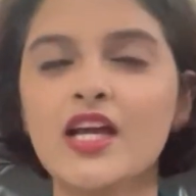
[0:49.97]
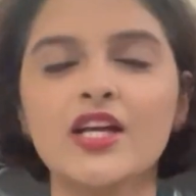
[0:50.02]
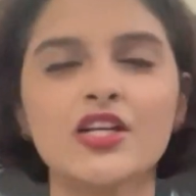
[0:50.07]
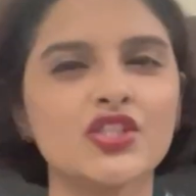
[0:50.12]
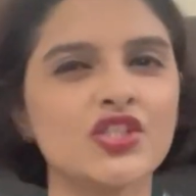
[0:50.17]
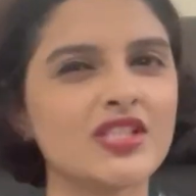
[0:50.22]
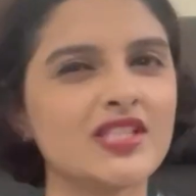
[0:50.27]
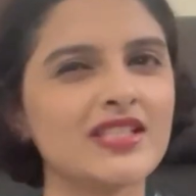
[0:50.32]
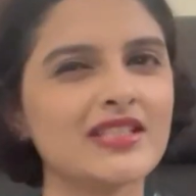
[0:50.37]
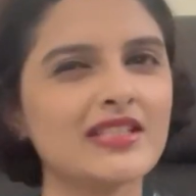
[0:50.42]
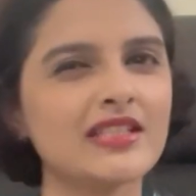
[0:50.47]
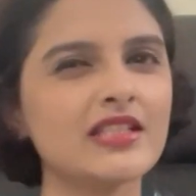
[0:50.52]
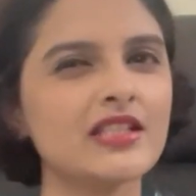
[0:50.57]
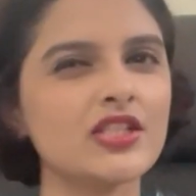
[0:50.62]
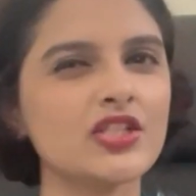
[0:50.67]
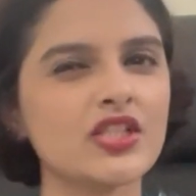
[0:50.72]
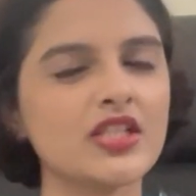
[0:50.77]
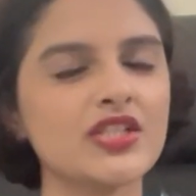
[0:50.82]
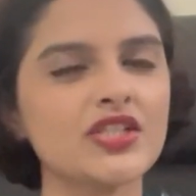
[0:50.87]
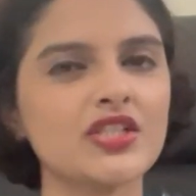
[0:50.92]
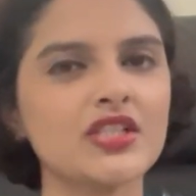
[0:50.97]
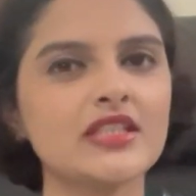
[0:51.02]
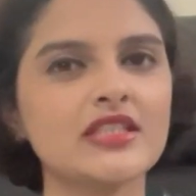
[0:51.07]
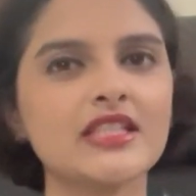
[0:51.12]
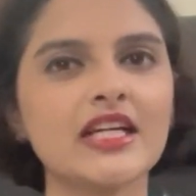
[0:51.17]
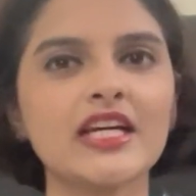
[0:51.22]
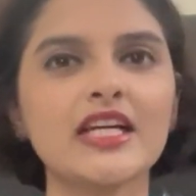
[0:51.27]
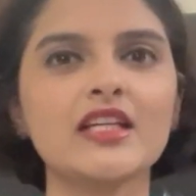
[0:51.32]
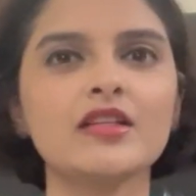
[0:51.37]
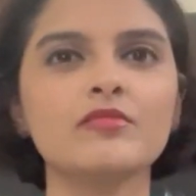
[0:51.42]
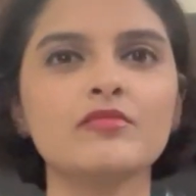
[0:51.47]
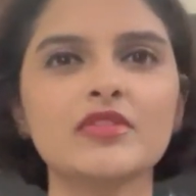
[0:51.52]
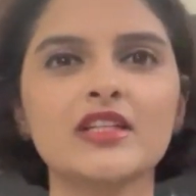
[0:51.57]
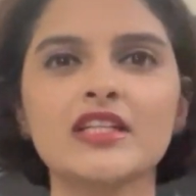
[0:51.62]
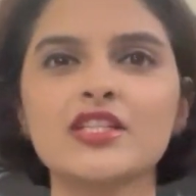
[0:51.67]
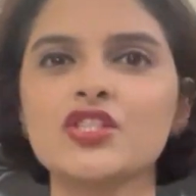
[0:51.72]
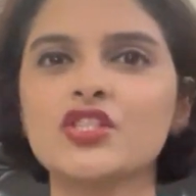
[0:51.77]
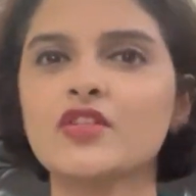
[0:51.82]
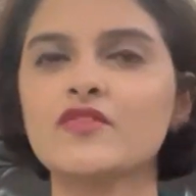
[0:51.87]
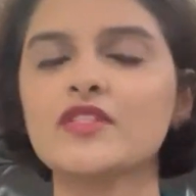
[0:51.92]
Just a little change in time.
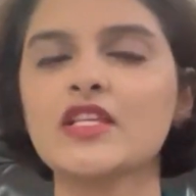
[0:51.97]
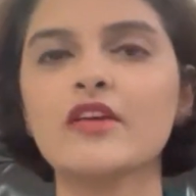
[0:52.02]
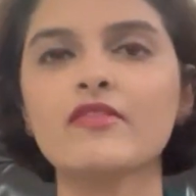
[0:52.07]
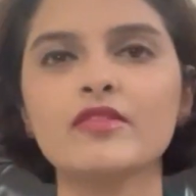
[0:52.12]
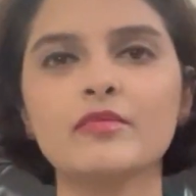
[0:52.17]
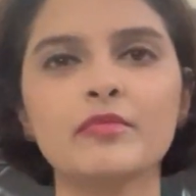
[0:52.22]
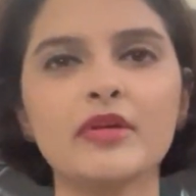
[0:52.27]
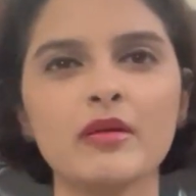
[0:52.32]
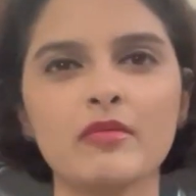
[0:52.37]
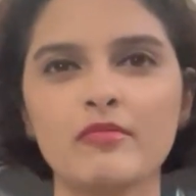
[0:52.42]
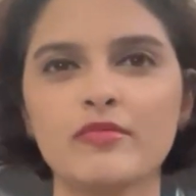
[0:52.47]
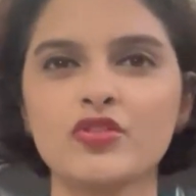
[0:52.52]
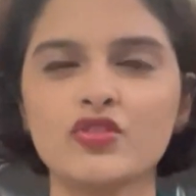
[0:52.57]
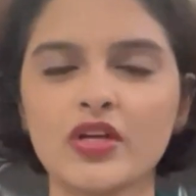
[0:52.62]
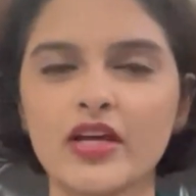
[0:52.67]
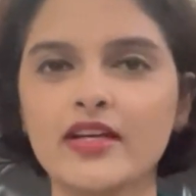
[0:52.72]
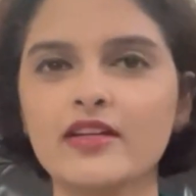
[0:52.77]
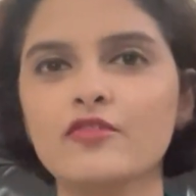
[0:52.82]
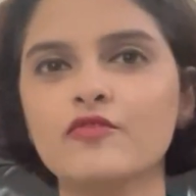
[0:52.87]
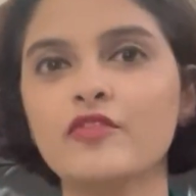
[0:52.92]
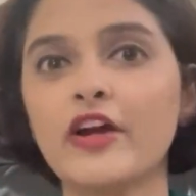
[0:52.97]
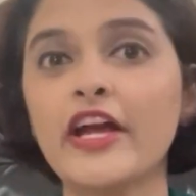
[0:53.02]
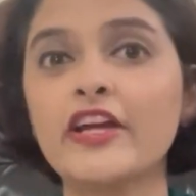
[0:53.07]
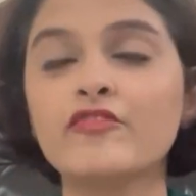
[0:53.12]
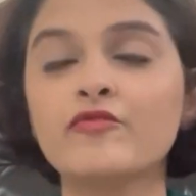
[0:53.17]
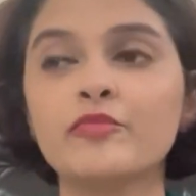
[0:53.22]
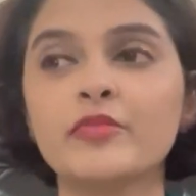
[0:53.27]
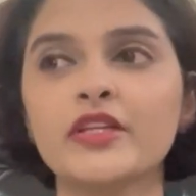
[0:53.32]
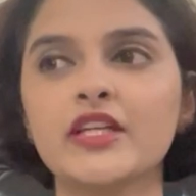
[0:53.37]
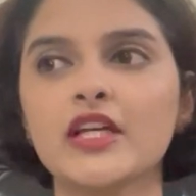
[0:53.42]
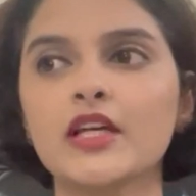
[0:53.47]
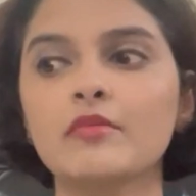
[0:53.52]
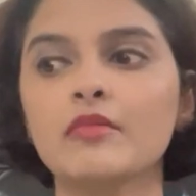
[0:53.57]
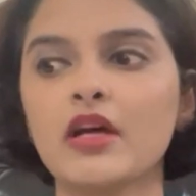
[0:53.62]
Instead of 7 p.m. I'm trying 5 p.m.